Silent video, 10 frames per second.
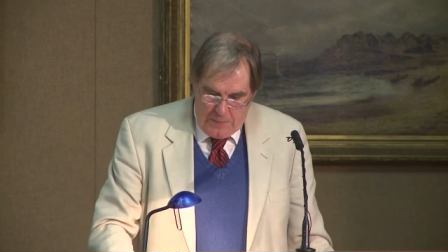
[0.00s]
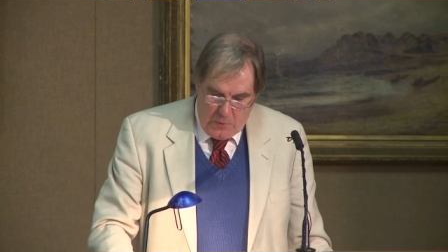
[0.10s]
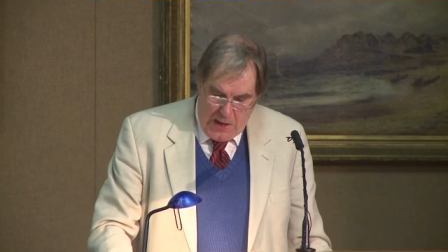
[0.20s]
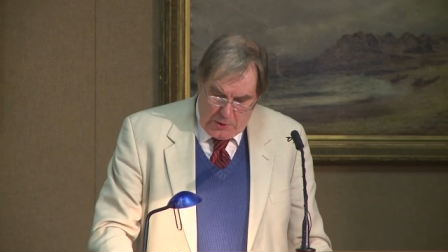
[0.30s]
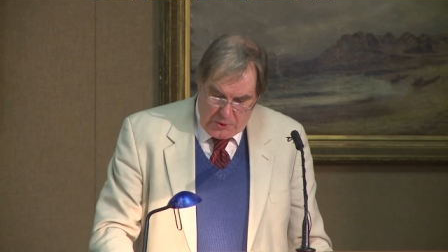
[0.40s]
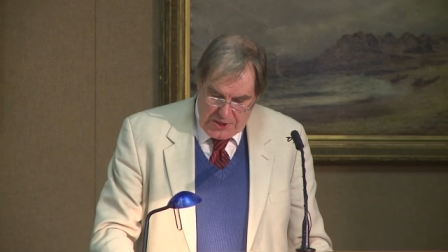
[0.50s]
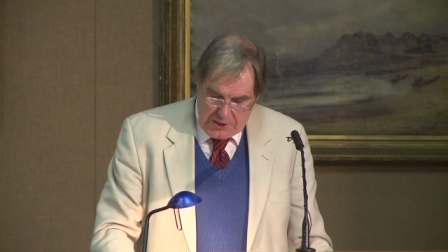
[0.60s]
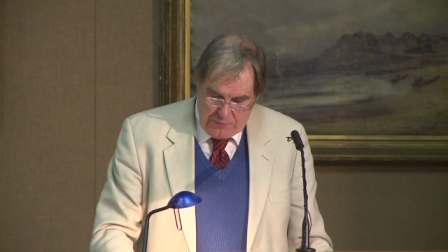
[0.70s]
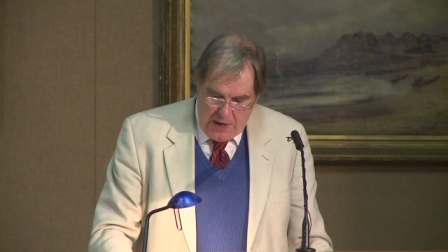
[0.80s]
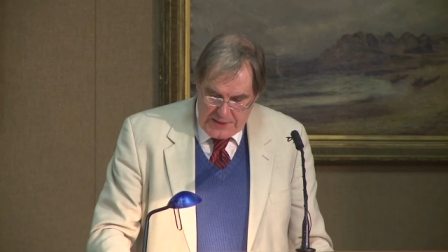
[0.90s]
But while all
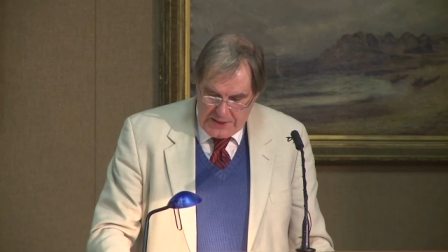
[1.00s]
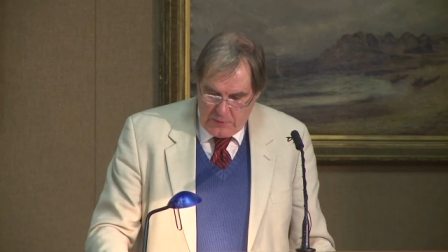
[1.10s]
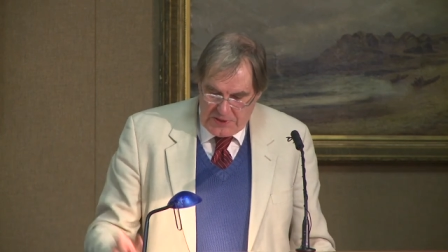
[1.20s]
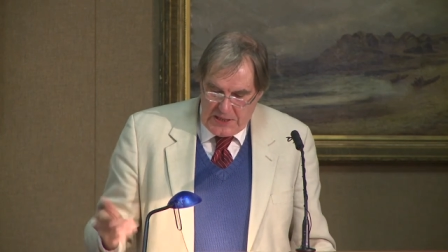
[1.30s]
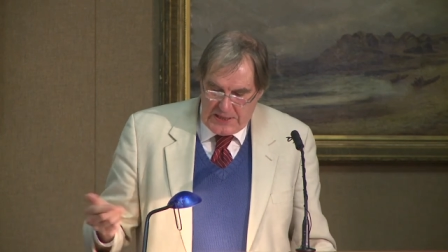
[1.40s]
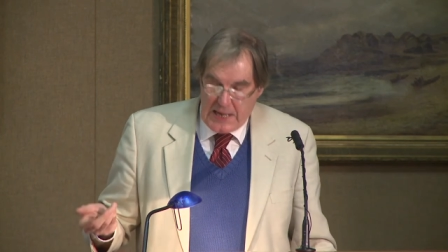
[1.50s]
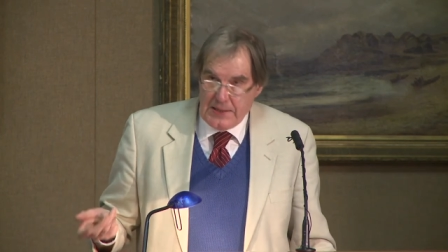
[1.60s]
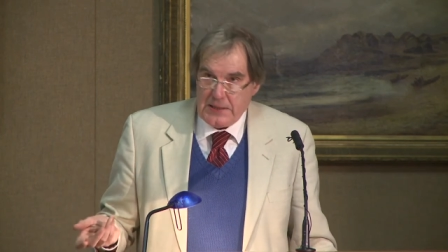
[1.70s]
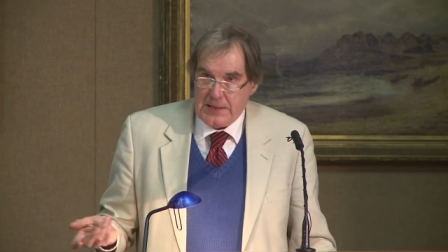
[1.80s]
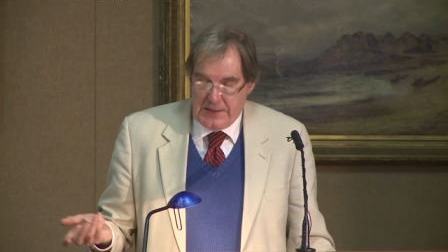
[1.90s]
such writing was
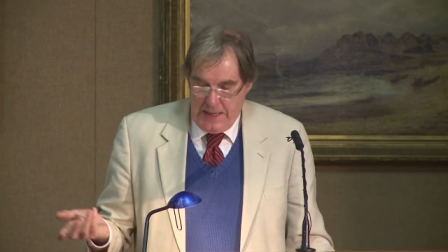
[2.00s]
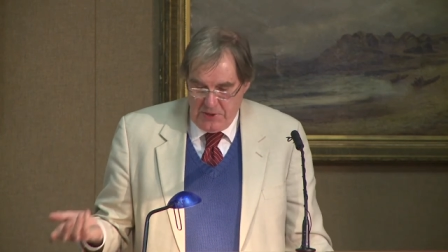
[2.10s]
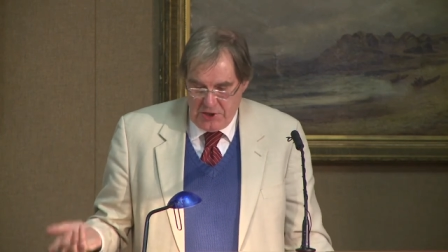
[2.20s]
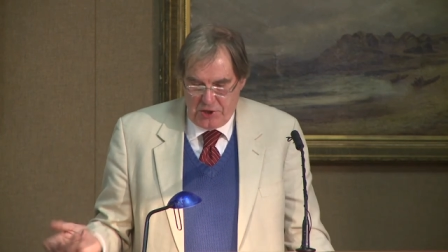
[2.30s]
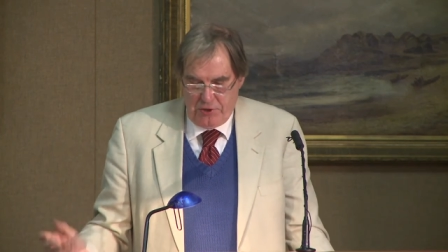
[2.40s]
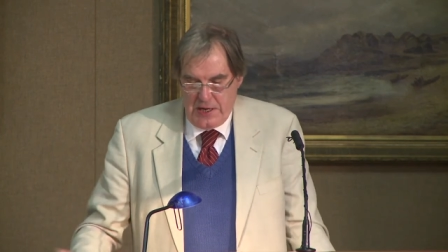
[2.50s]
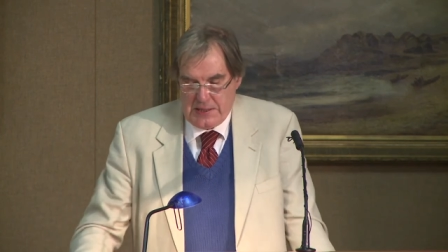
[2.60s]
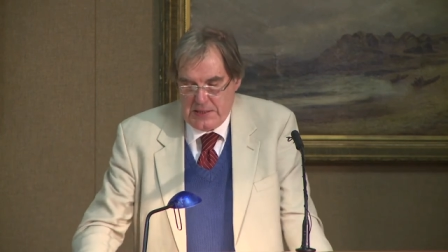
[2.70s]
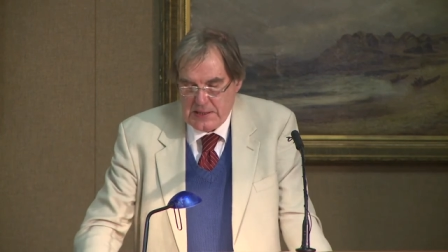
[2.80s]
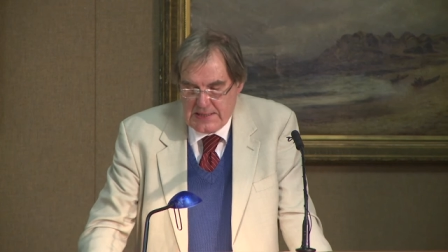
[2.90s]
intended to
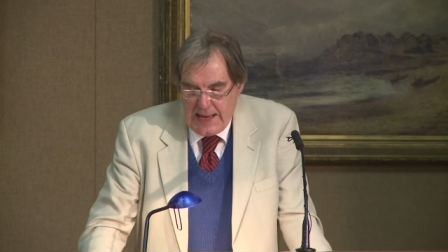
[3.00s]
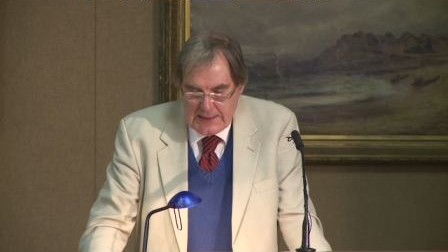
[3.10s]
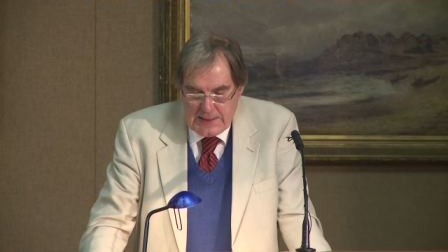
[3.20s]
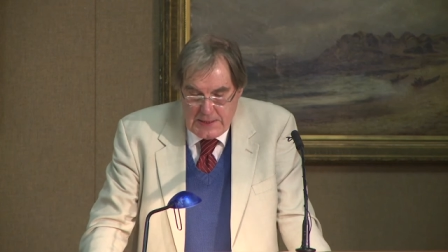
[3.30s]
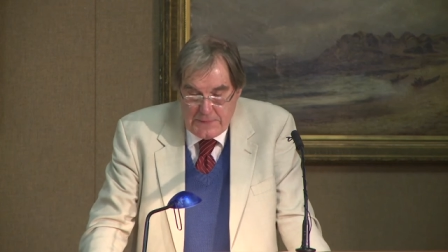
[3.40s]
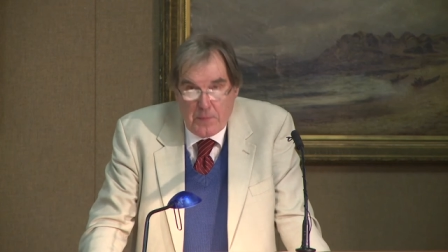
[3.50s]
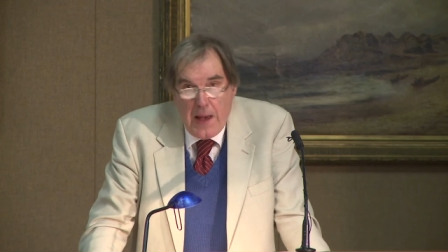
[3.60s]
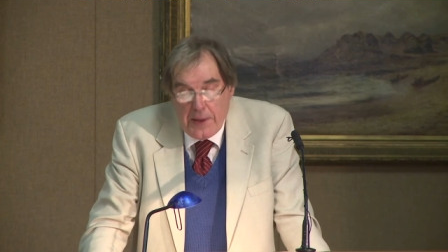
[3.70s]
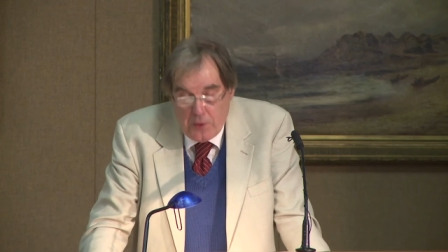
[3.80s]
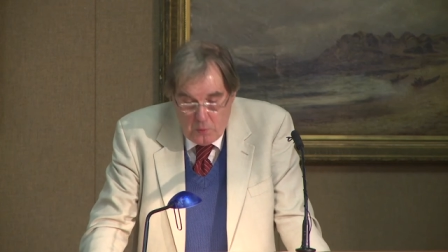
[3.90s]
demonstrate the sanctity of a
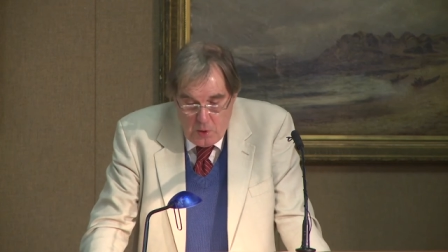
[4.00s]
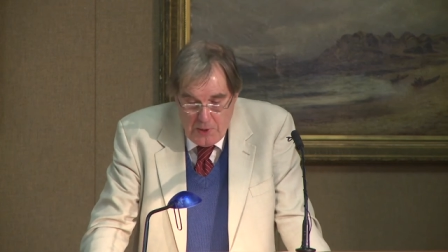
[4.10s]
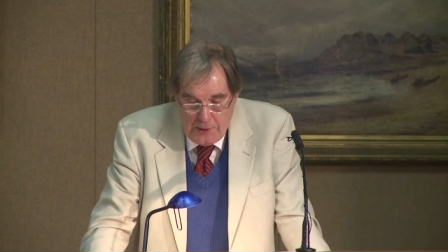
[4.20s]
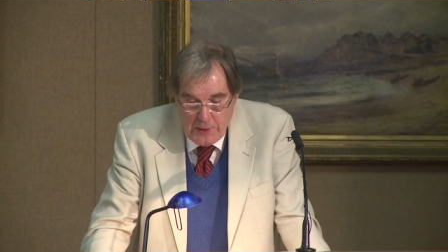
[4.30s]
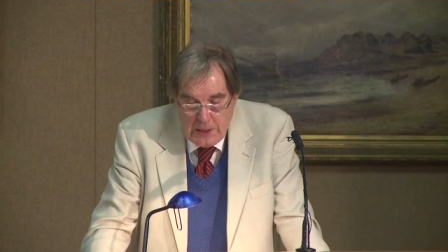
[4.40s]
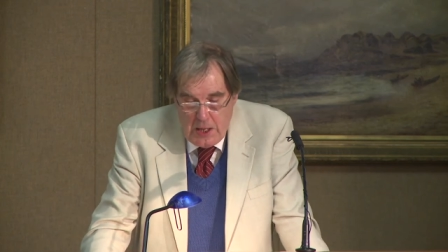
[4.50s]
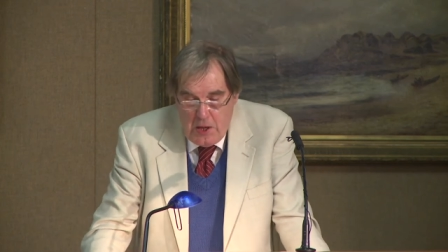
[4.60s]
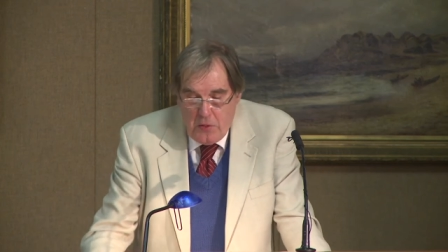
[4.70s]
man or woman,